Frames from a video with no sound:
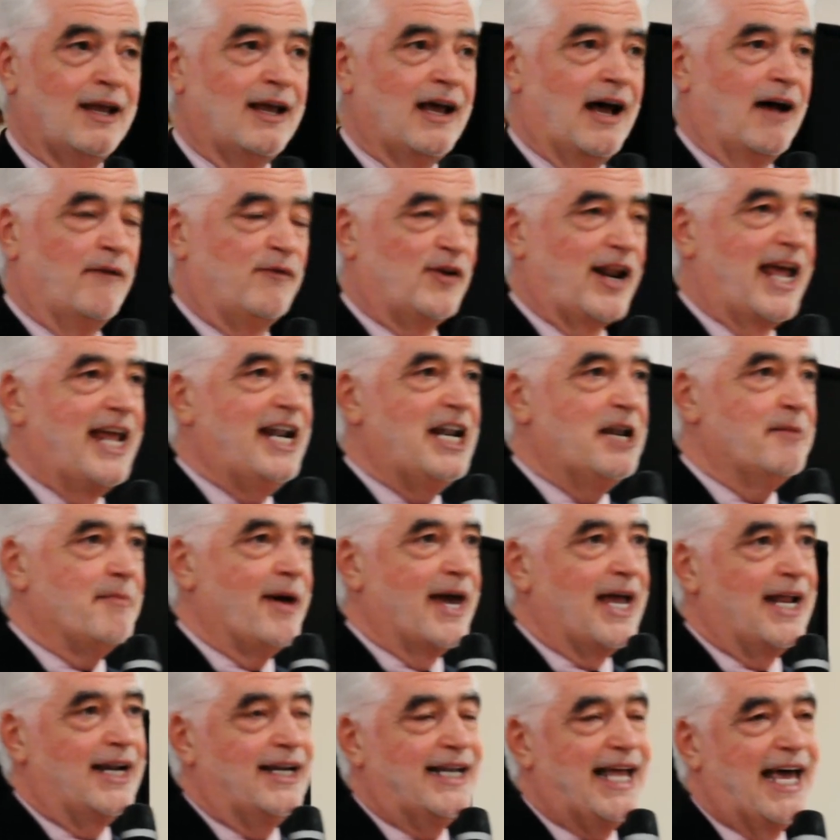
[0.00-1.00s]
a friend of
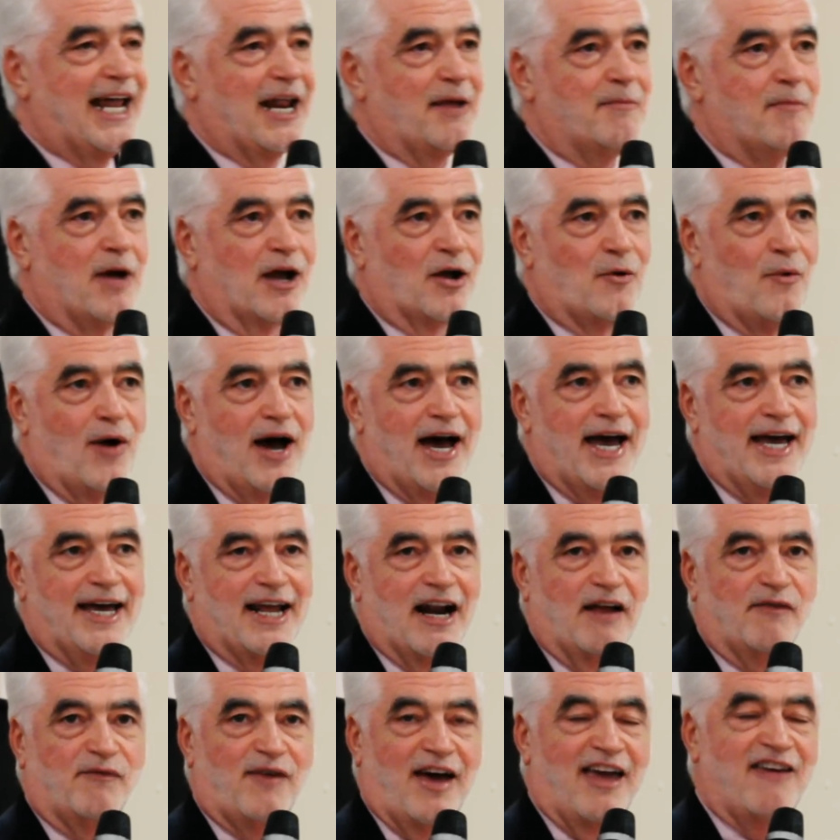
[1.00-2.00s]
mine, Derek Maguire,
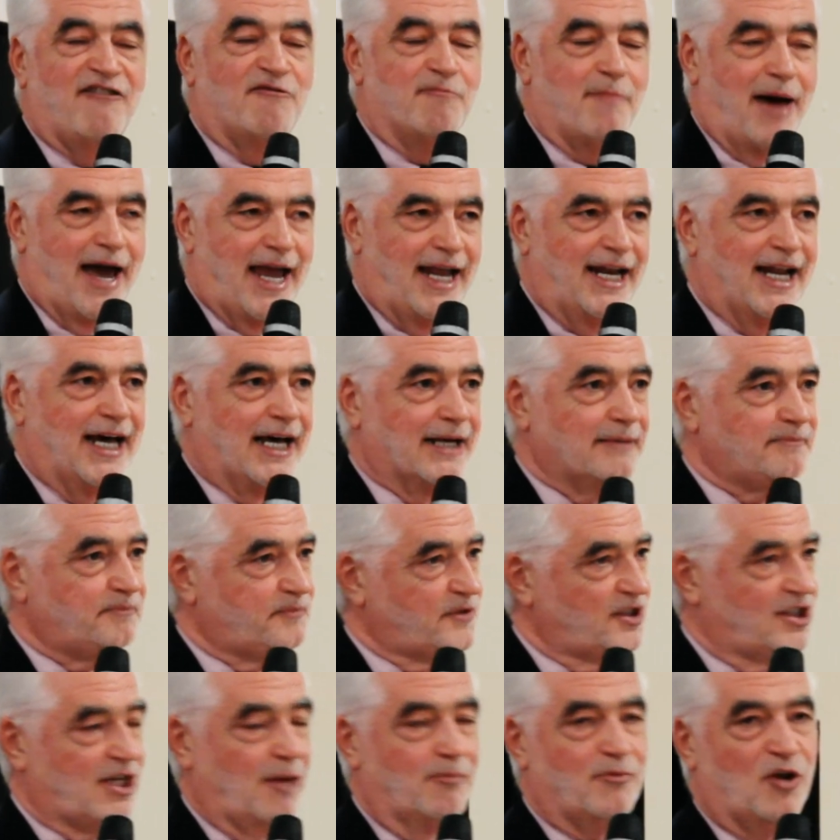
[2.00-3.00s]
a Fife miner,
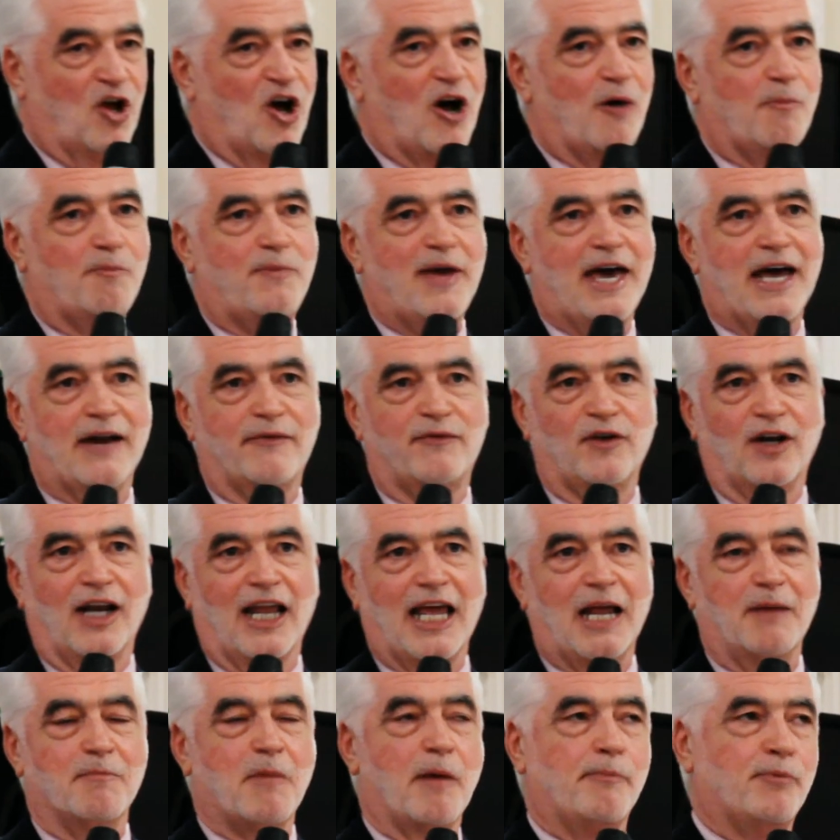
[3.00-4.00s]
summed it up perfectly
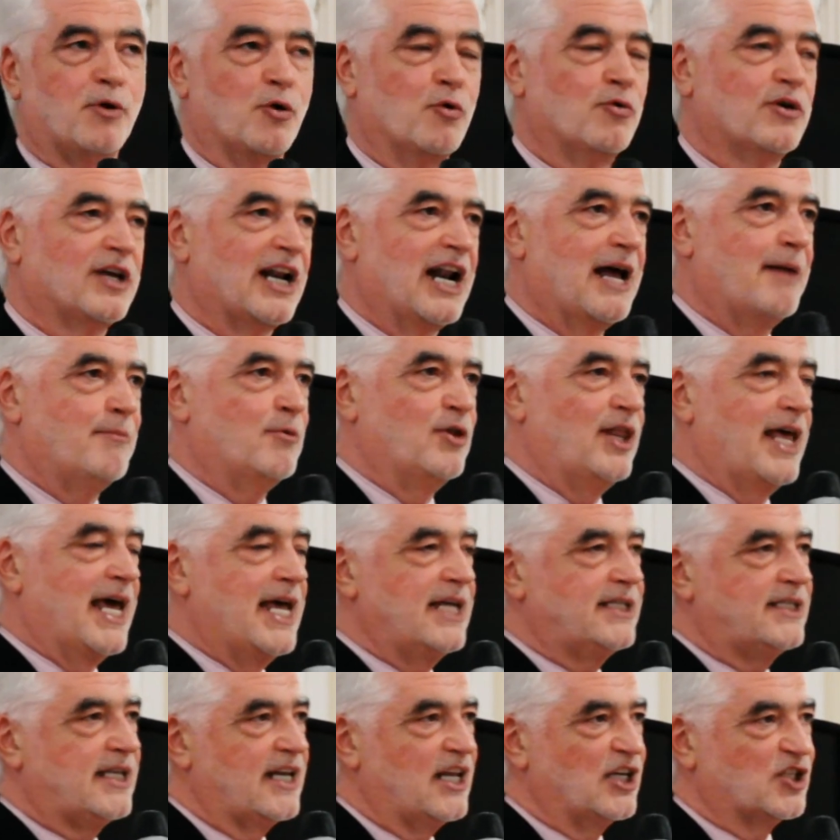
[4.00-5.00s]
in my programme on the
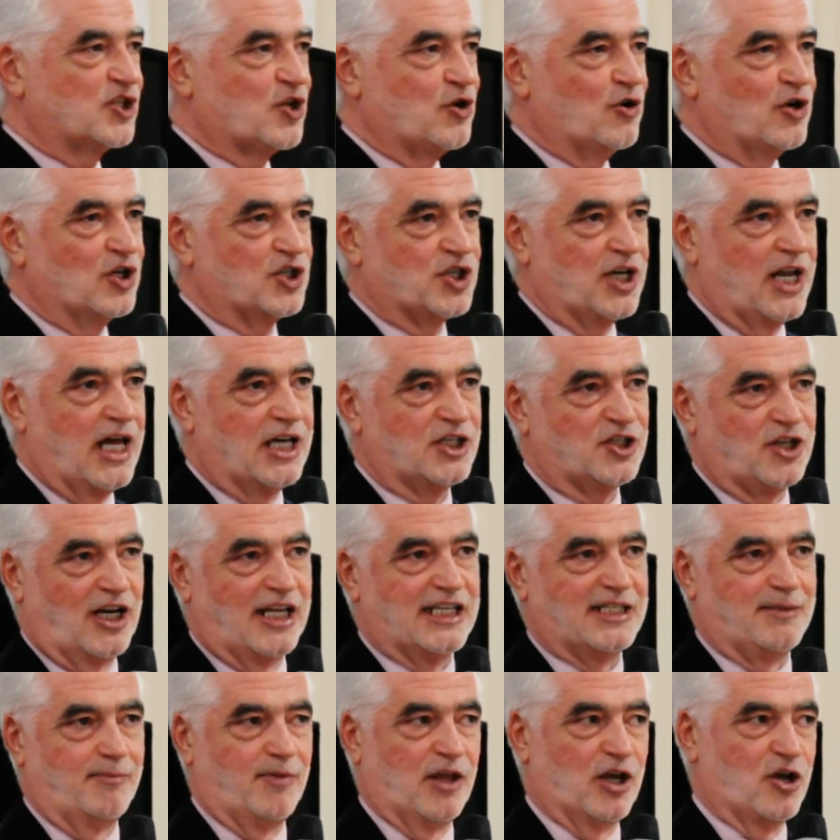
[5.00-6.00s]
history of Scottish
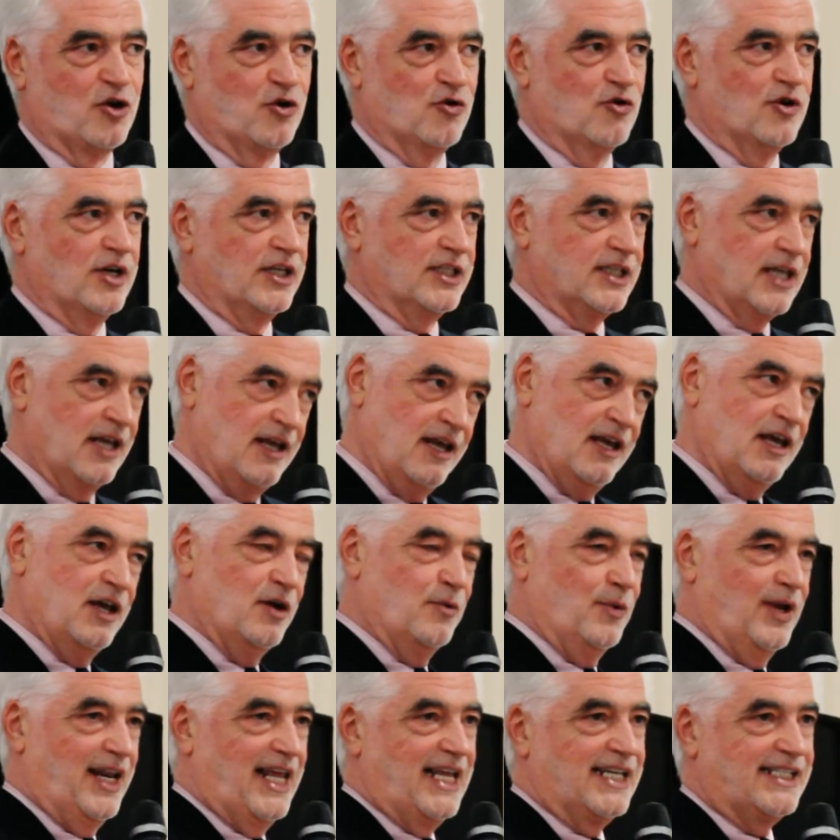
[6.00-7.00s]
nationalism, The Cause,
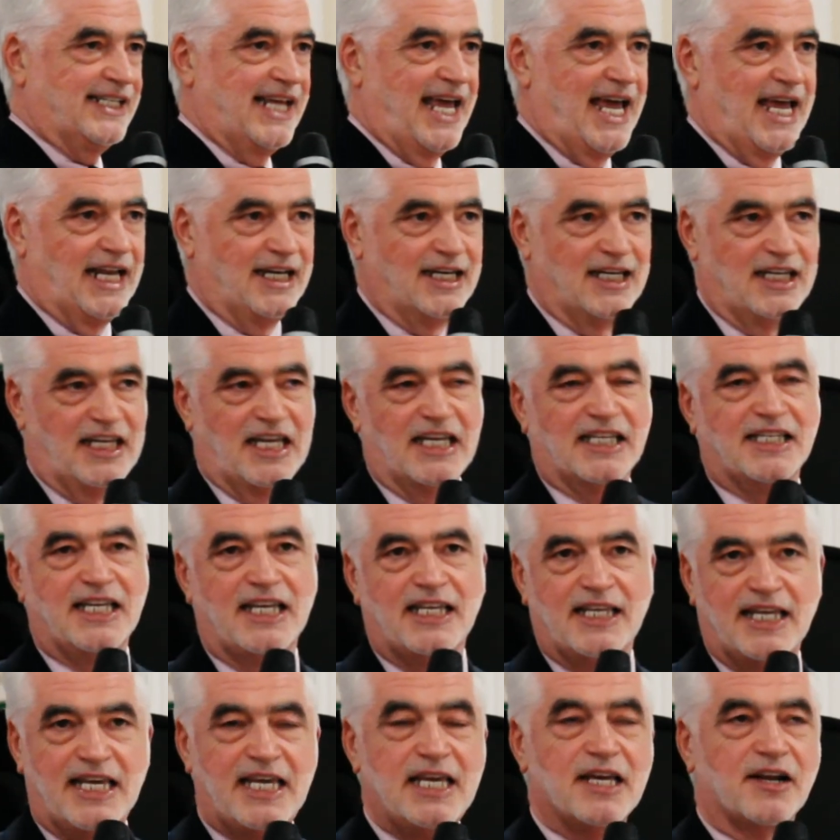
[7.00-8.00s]
when he said, you
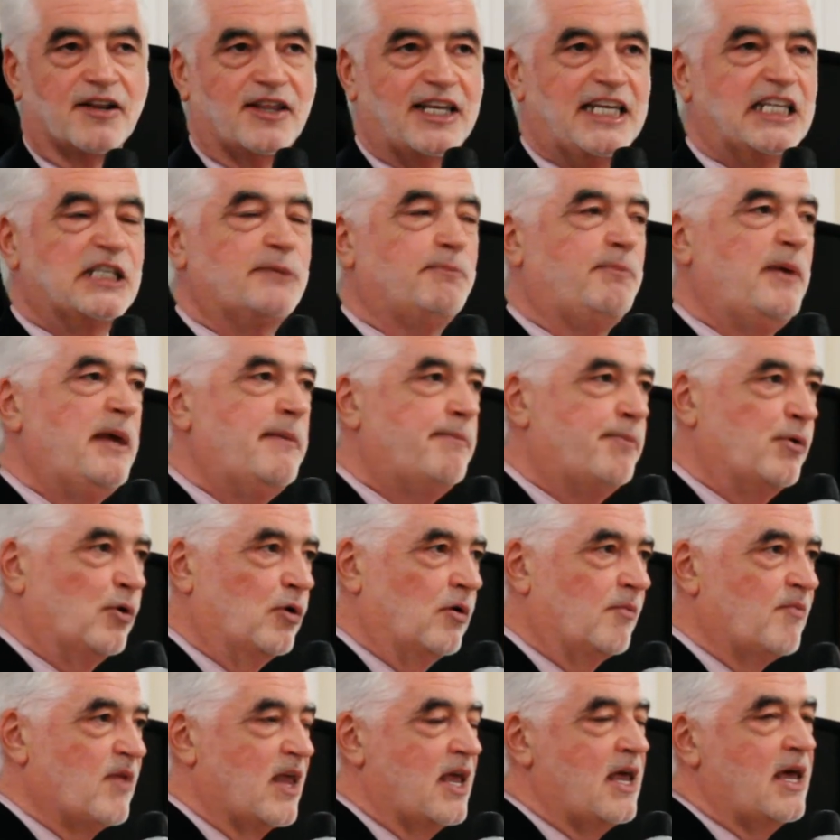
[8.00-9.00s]
hear these
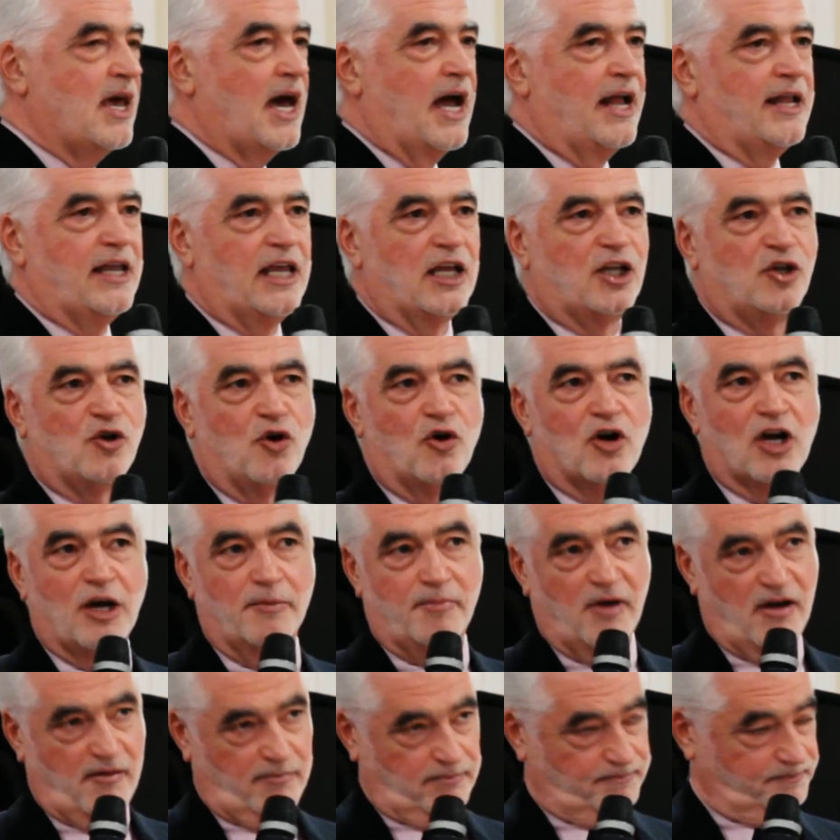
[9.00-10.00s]
people and you talk
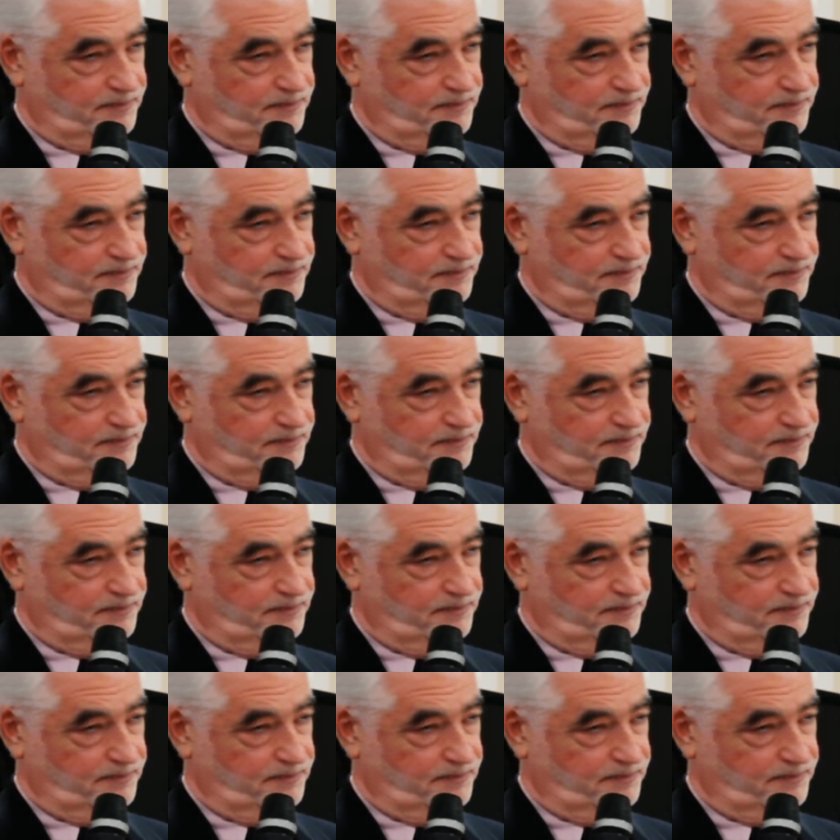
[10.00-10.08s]
about